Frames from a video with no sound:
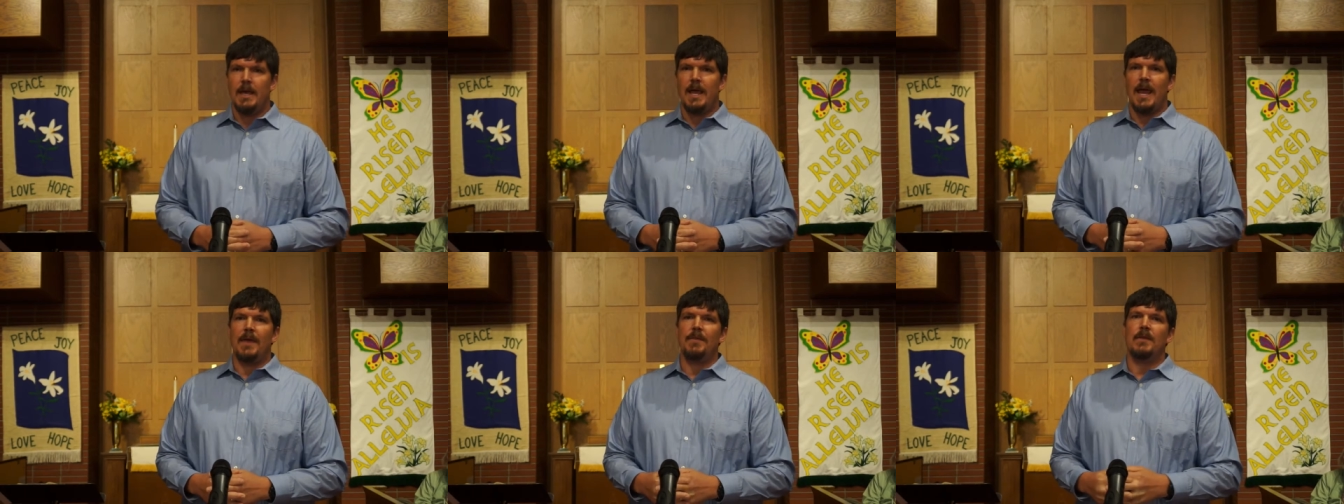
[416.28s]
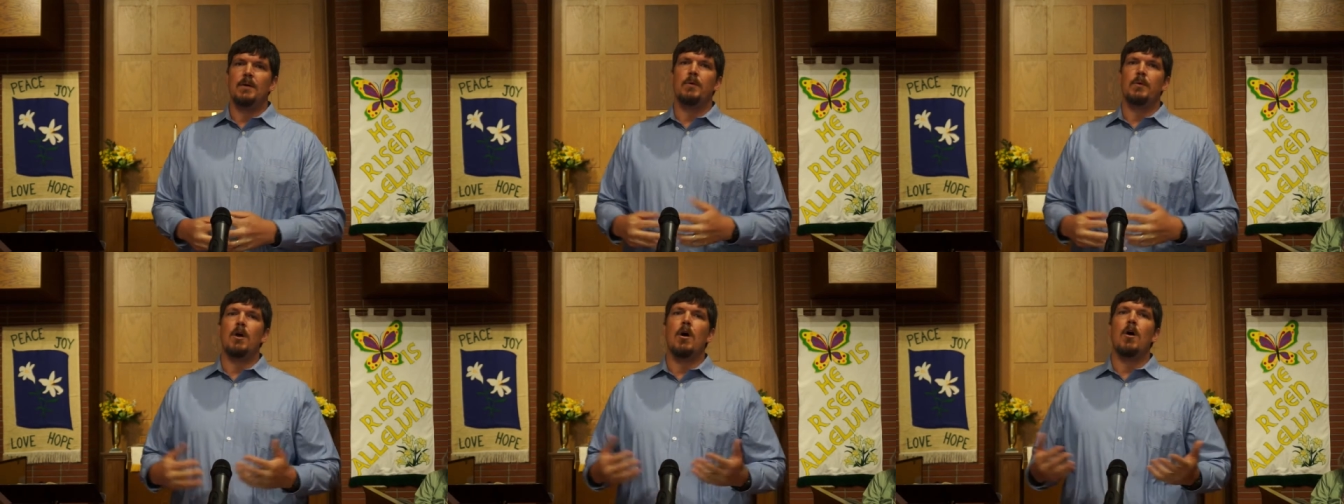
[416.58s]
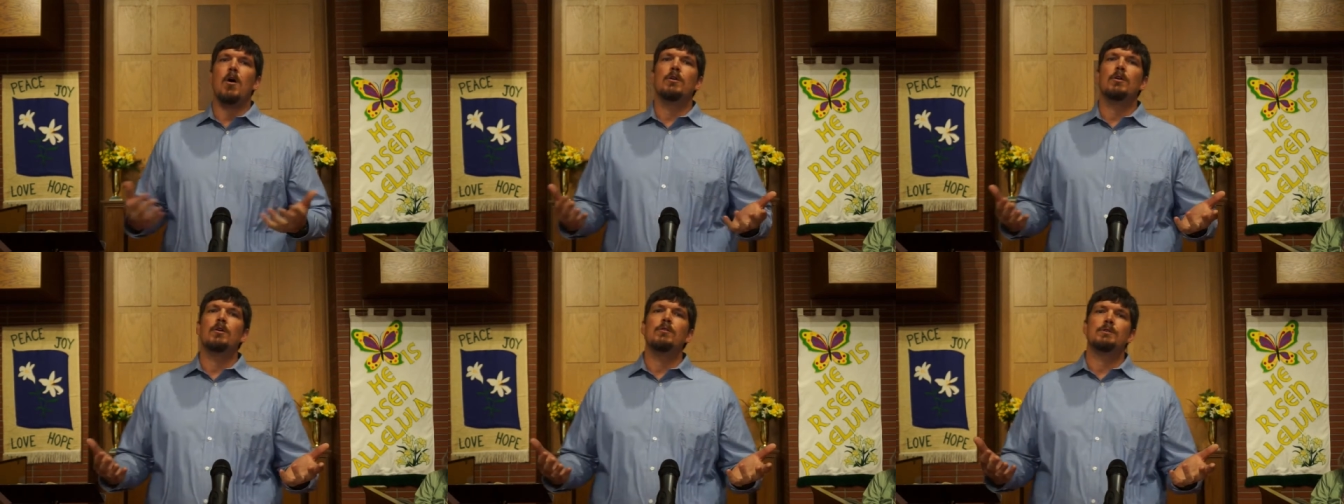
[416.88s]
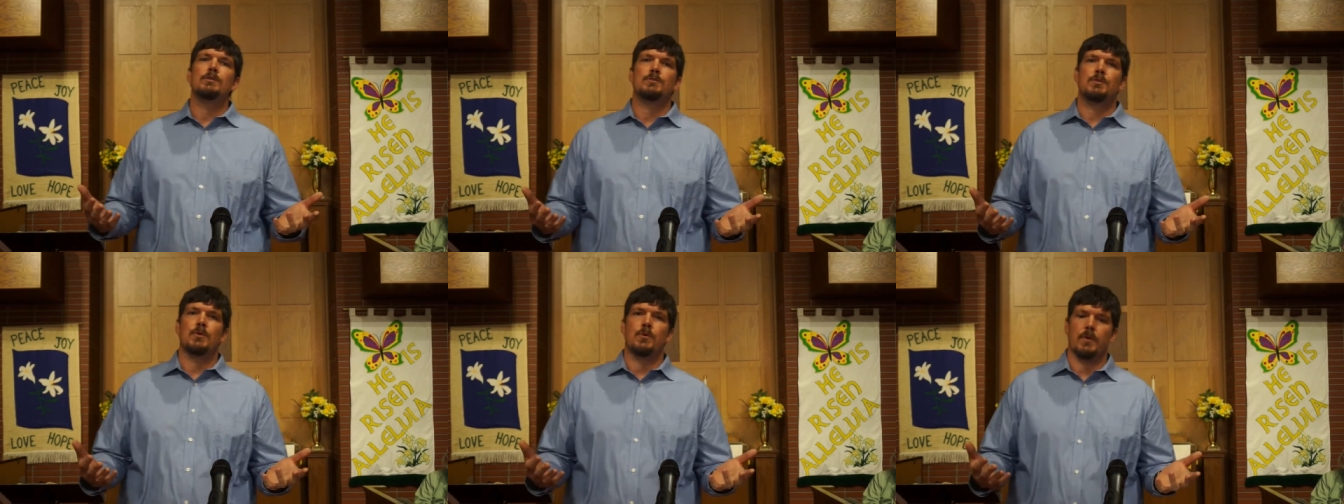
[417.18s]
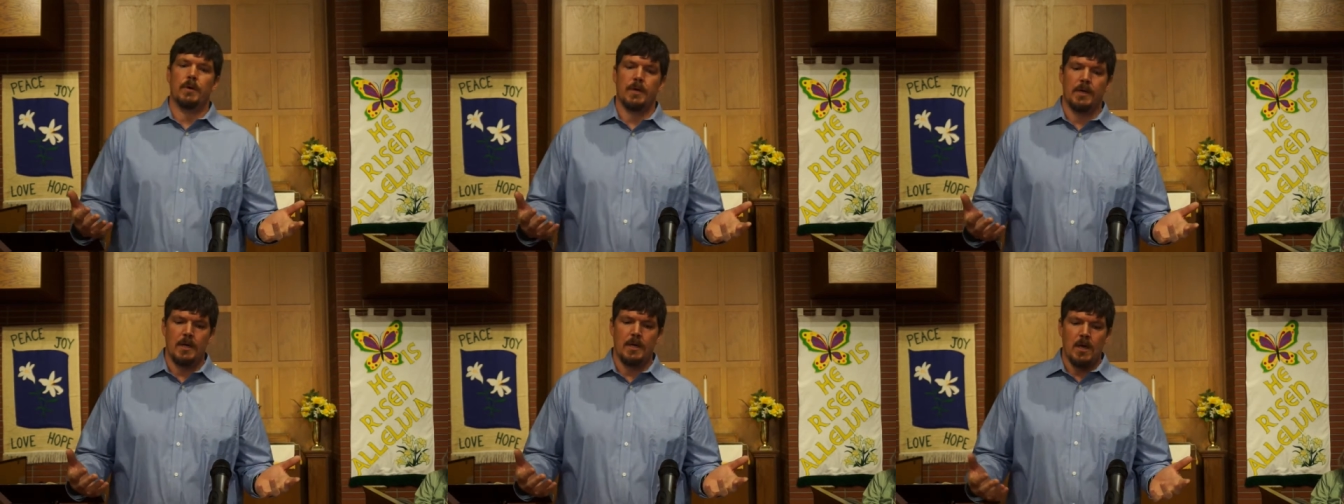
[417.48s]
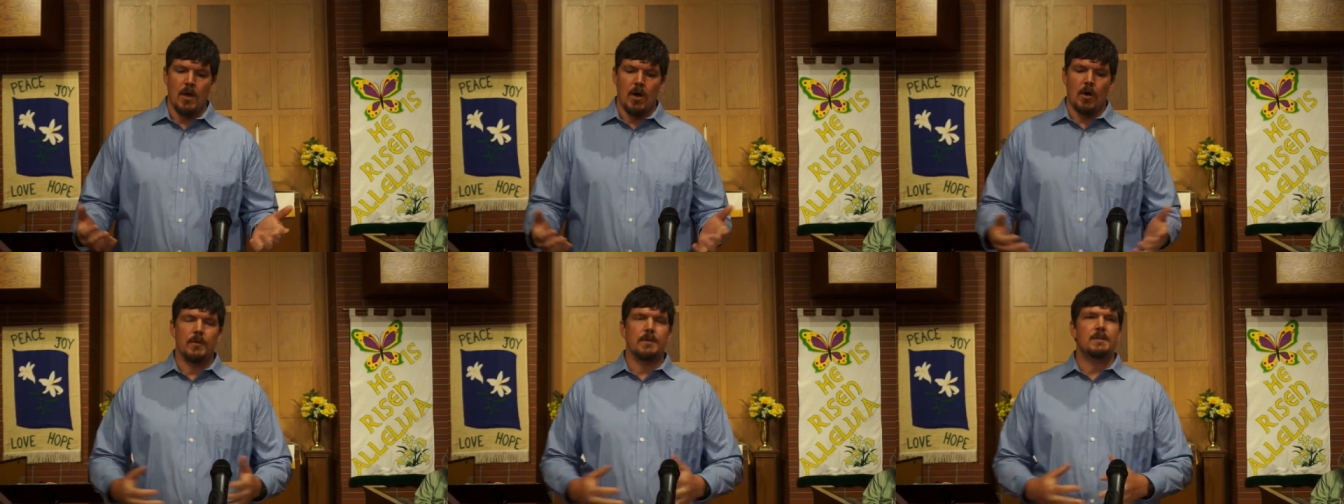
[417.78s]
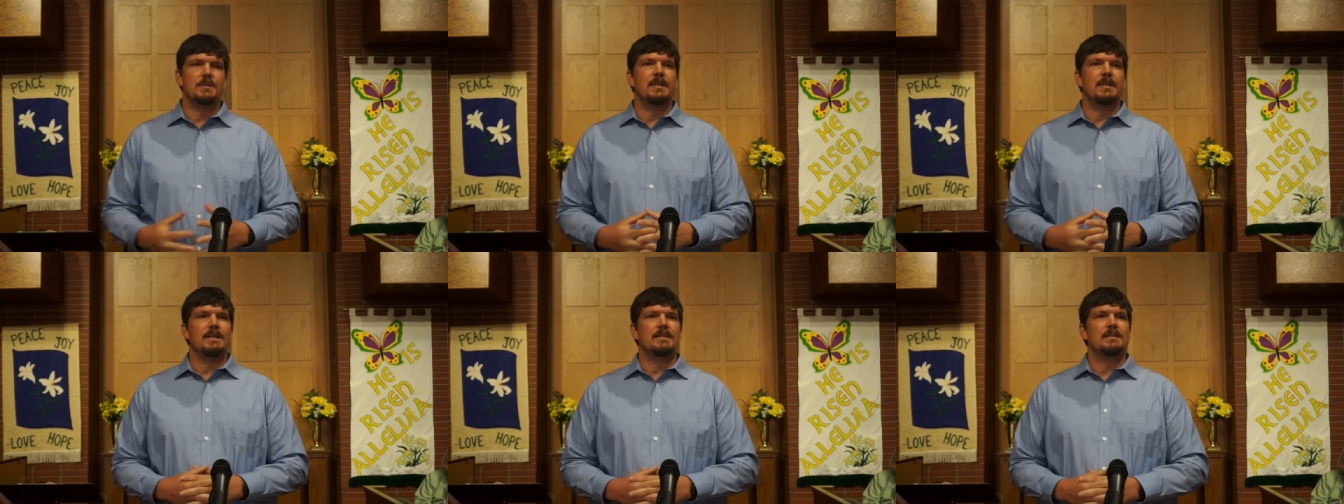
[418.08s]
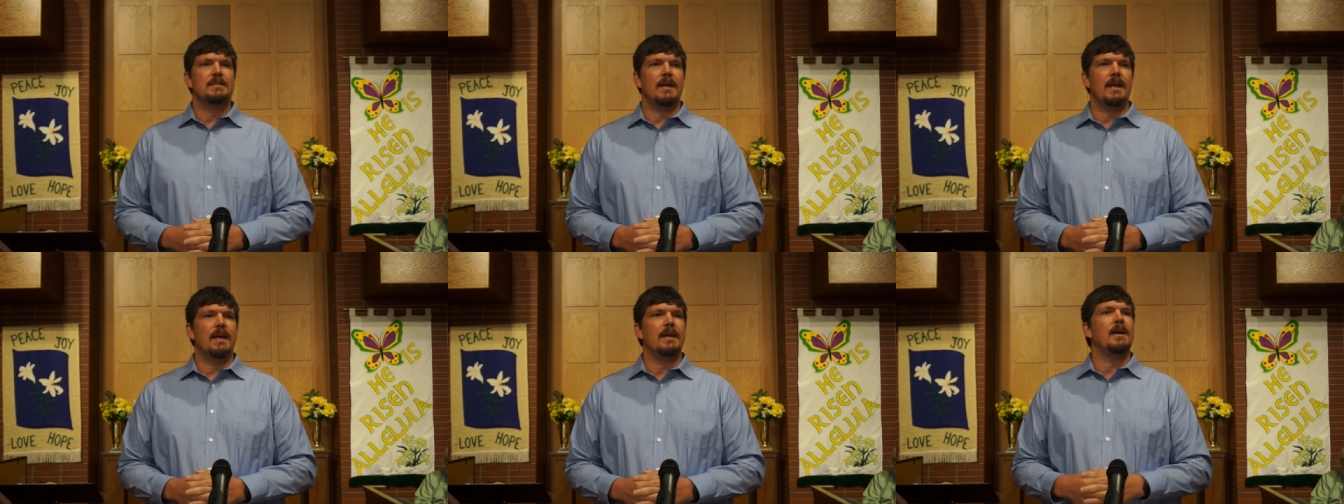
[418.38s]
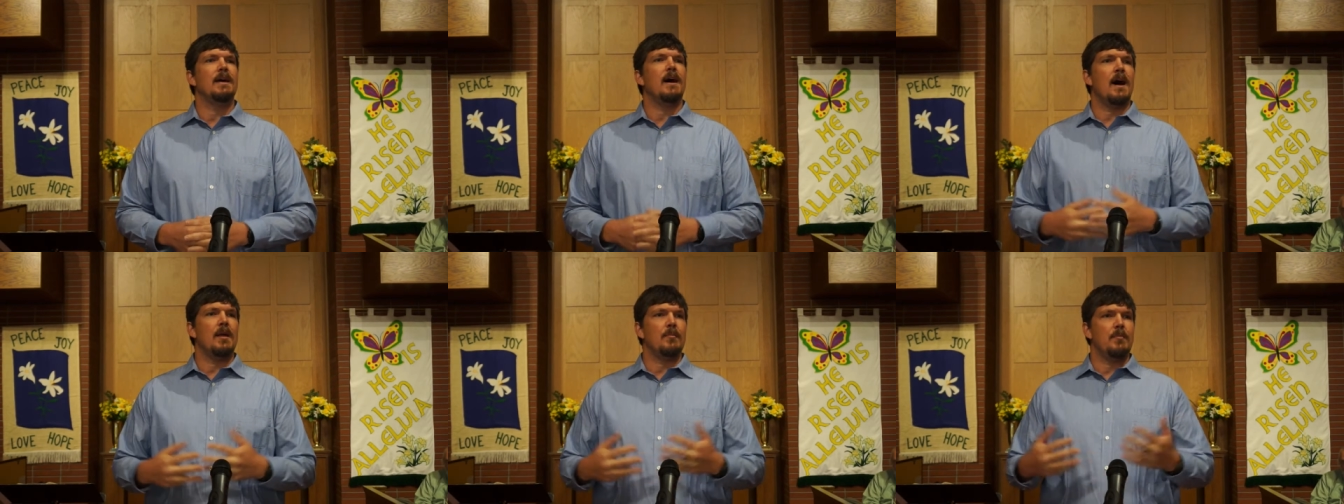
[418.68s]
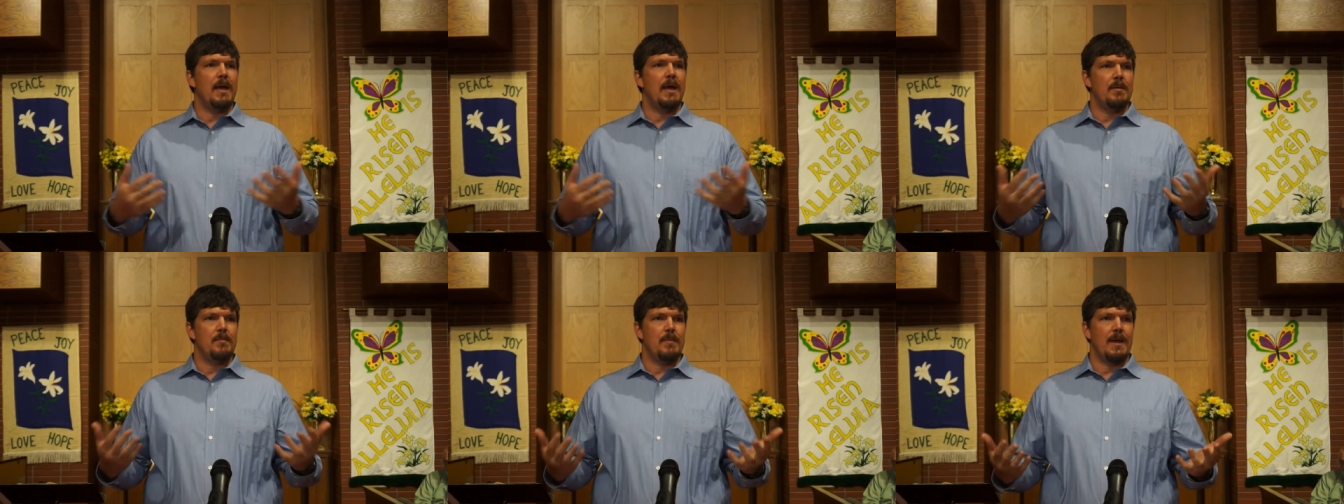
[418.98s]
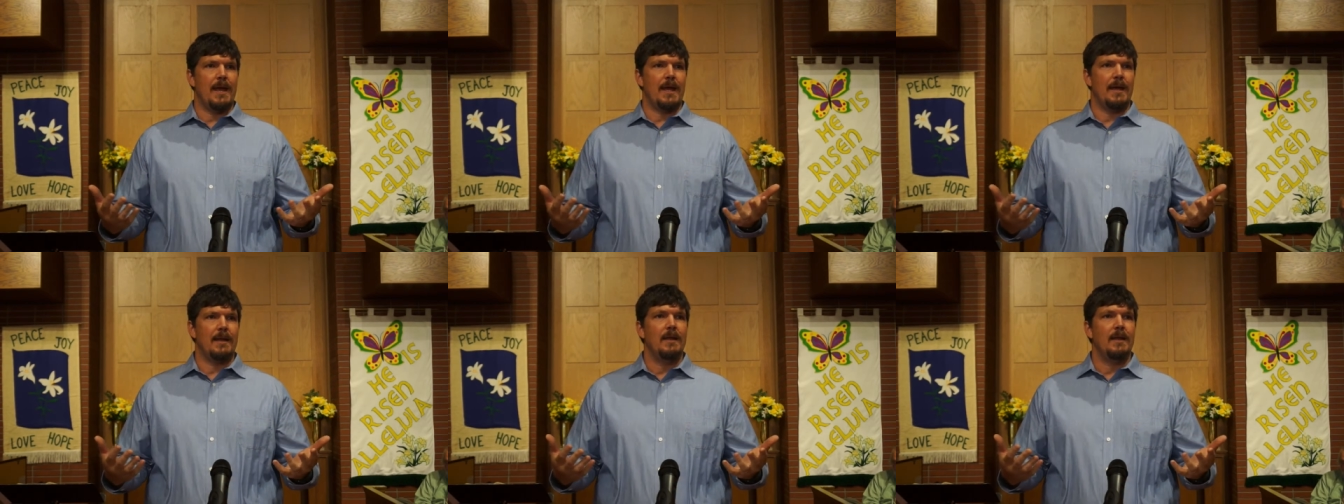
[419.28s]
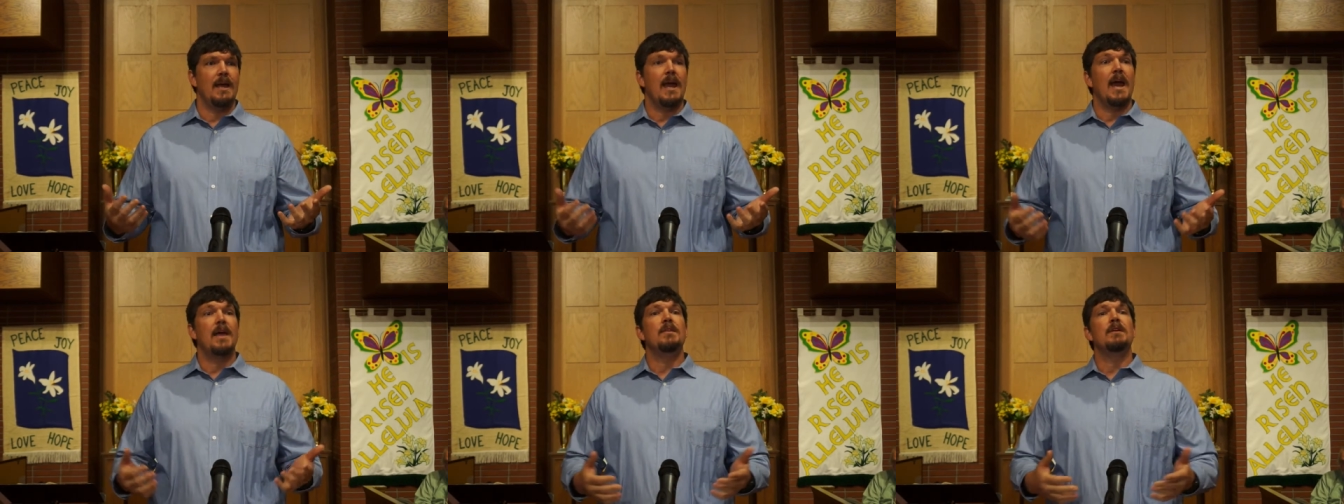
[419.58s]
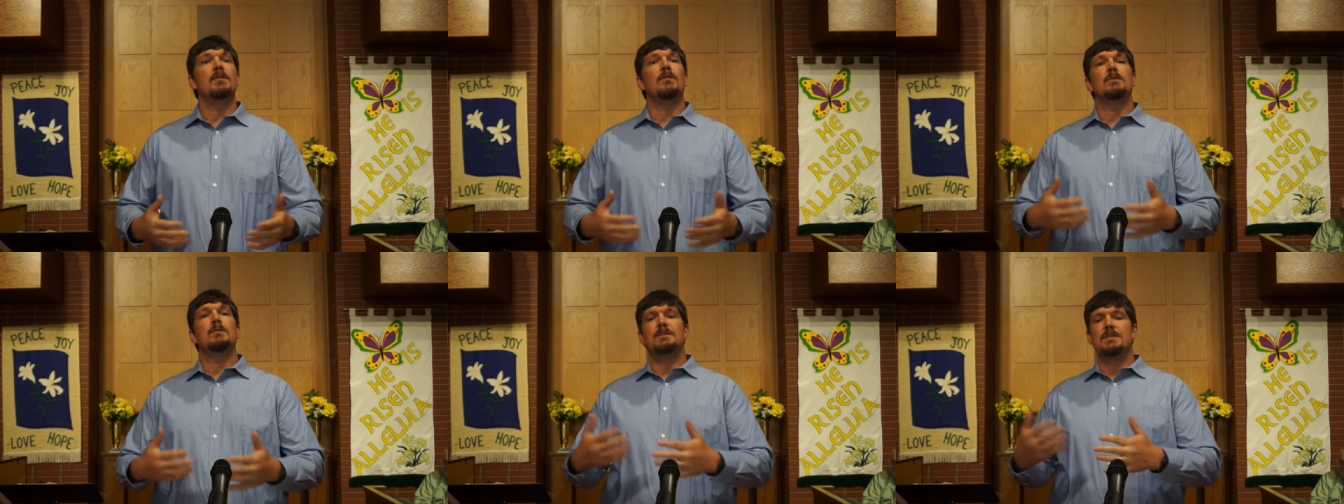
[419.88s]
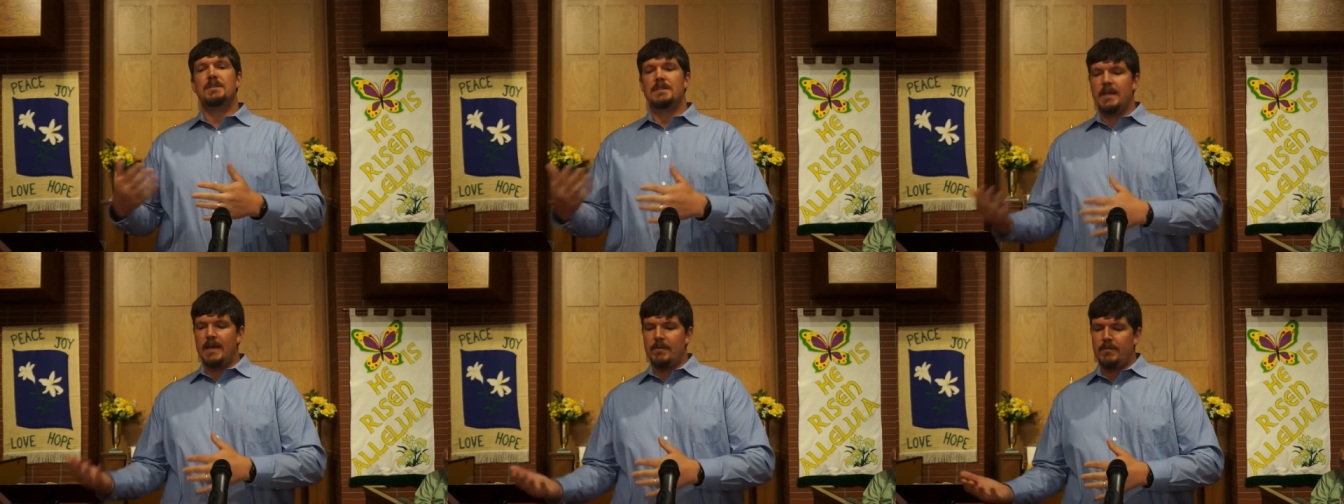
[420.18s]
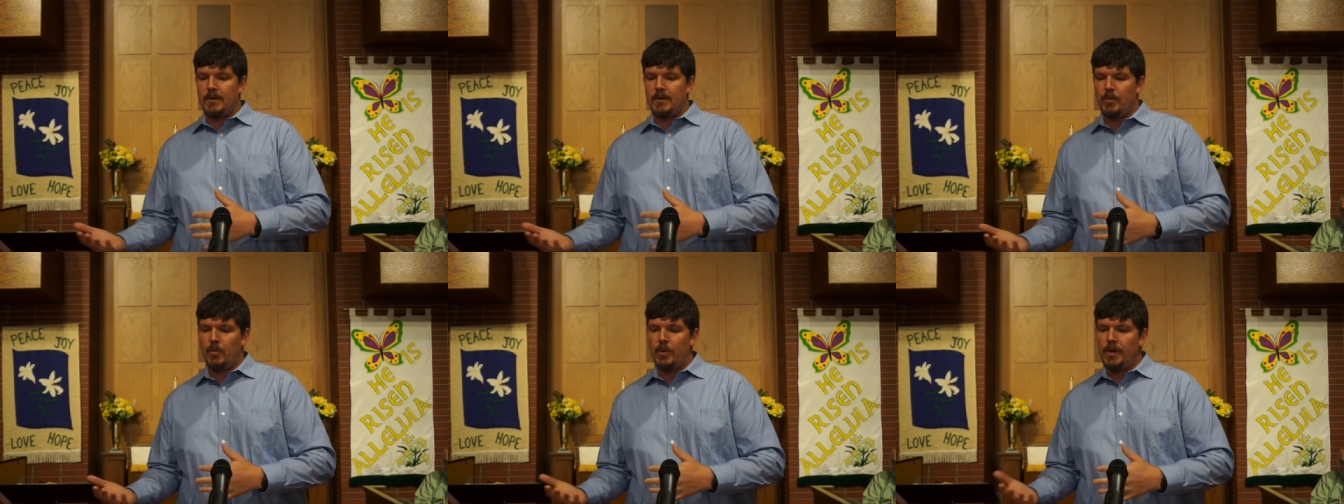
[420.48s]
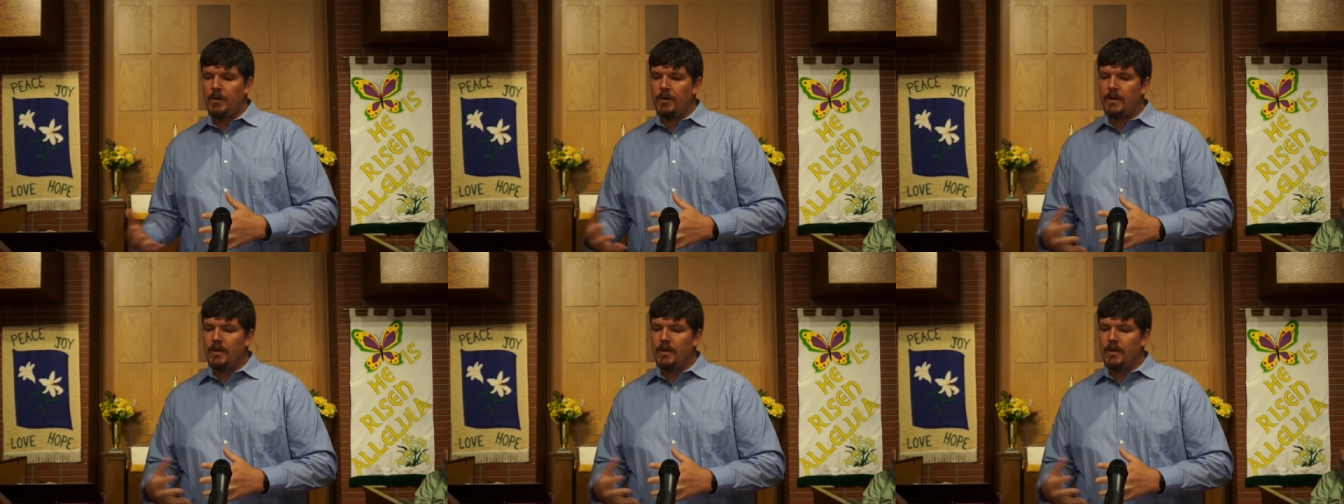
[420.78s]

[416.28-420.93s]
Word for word: And then we all know the story. On the sixth day, God made man. And then on the seventh, we